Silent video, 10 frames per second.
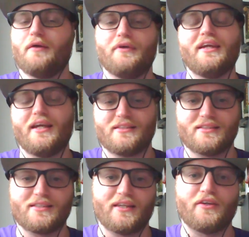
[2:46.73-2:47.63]
He
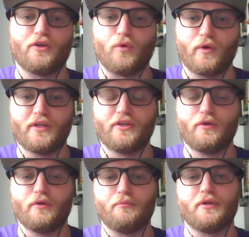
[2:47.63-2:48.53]
hasn't said they're going to
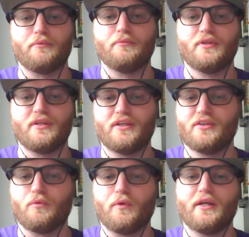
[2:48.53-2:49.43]
do it, but
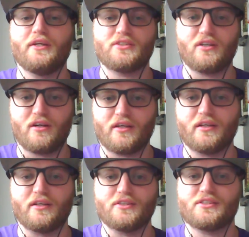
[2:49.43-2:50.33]
the way he's
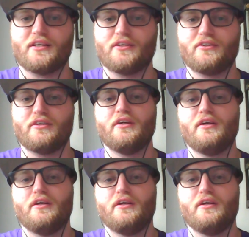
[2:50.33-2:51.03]
talking in his tenor,